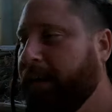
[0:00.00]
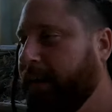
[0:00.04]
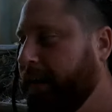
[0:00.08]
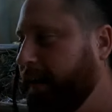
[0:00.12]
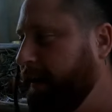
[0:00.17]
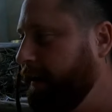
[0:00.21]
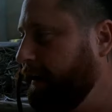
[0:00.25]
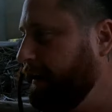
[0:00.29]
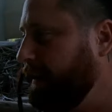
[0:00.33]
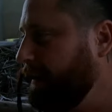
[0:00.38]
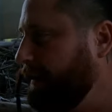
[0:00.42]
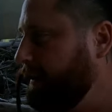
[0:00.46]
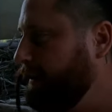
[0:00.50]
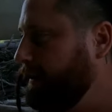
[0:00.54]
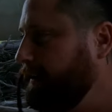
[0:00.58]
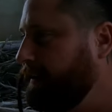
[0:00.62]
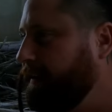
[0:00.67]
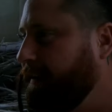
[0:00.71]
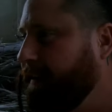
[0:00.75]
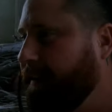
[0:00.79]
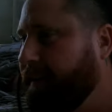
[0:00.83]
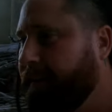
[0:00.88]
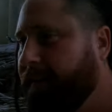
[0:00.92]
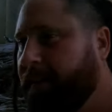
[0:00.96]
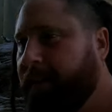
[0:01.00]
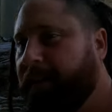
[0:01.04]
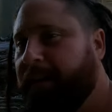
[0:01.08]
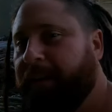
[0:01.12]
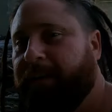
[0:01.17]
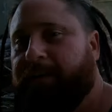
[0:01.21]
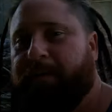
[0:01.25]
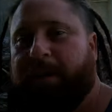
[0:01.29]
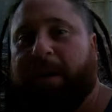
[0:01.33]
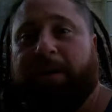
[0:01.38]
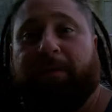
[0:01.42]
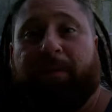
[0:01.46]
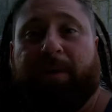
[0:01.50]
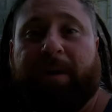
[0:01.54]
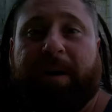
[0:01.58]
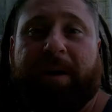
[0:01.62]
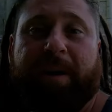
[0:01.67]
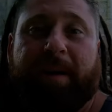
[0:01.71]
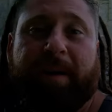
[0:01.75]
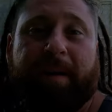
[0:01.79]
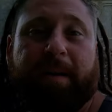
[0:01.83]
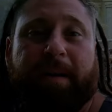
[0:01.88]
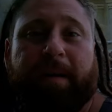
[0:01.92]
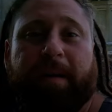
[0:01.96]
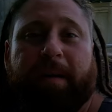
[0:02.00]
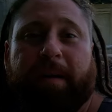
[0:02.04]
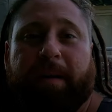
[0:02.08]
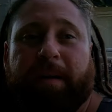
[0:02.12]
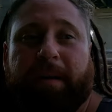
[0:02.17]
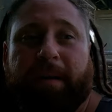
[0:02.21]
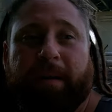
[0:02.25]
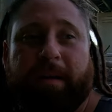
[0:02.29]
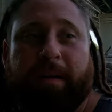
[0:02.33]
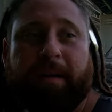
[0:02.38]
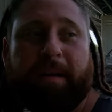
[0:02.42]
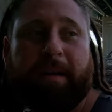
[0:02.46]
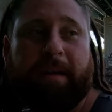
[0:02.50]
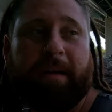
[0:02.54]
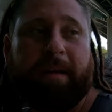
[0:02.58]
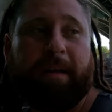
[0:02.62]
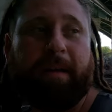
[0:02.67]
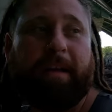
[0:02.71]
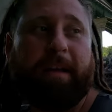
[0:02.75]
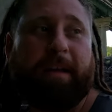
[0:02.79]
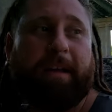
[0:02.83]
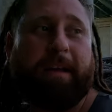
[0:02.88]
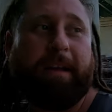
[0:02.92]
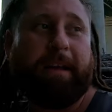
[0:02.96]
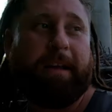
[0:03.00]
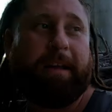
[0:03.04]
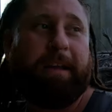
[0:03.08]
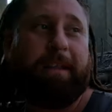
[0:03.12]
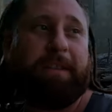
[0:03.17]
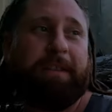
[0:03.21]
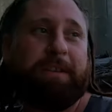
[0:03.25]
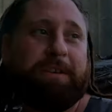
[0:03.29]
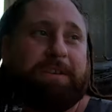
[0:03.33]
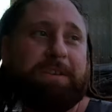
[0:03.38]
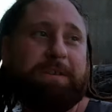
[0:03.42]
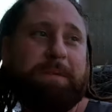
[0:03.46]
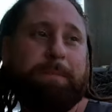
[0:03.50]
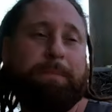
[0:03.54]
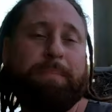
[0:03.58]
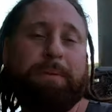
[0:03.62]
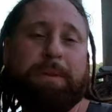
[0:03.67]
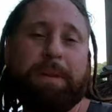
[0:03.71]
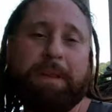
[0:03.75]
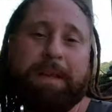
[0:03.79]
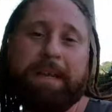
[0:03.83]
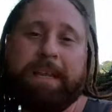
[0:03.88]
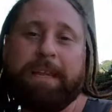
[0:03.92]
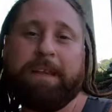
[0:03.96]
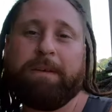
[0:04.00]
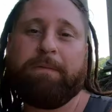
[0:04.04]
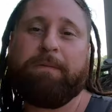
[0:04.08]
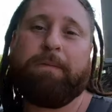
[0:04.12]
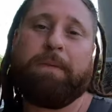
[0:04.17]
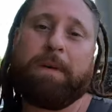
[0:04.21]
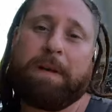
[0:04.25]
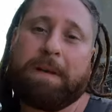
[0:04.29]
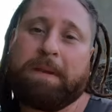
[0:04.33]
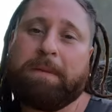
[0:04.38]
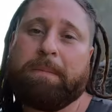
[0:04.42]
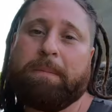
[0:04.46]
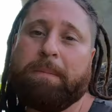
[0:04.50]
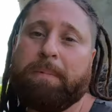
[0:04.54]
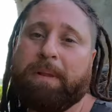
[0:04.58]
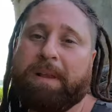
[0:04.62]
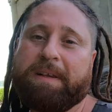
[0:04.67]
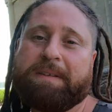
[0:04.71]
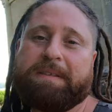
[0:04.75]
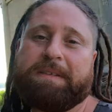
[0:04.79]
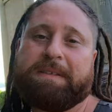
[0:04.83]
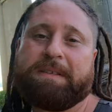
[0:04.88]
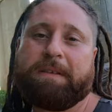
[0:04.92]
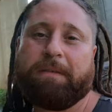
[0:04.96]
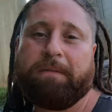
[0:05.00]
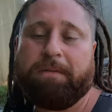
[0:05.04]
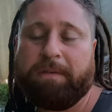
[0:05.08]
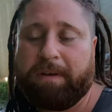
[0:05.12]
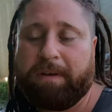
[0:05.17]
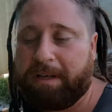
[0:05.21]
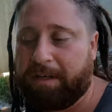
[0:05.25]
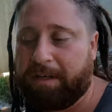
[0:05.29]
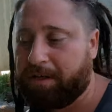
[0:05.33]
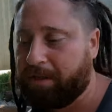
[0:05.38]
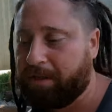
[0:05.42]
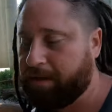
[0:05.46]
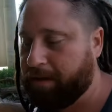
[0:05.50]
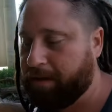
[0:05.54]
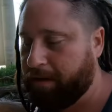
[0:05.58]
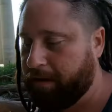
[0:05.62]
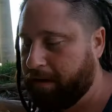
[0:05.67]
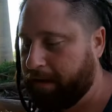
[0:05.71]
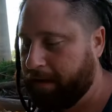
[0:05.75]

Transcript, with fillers: And if you're ever here, there's plenty of fun places to fish,